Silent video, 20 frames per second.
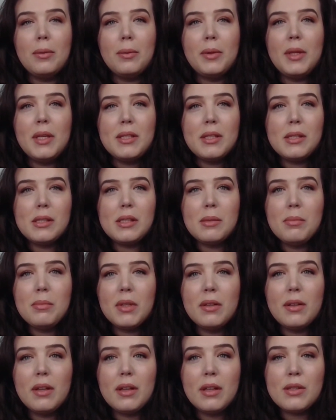This is
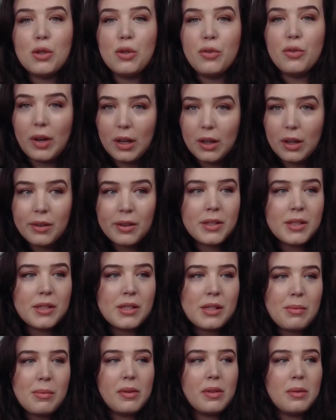something that is overlooked. It's
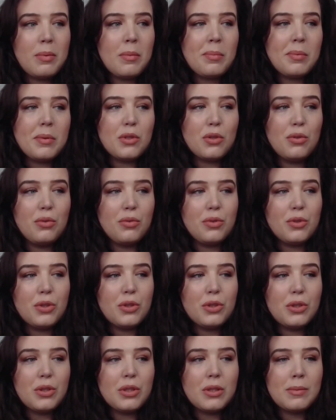something that people don't
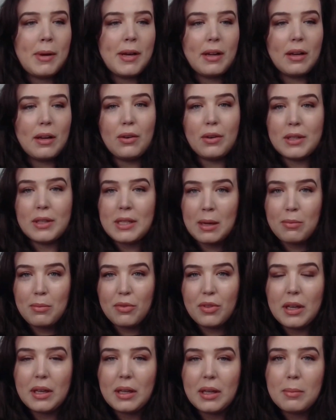spend a lot of time
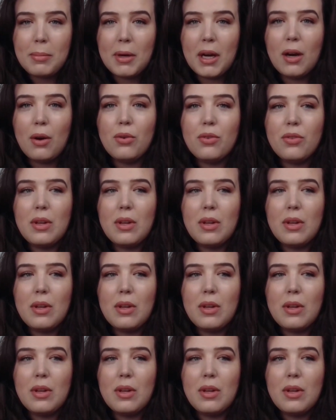thinking about.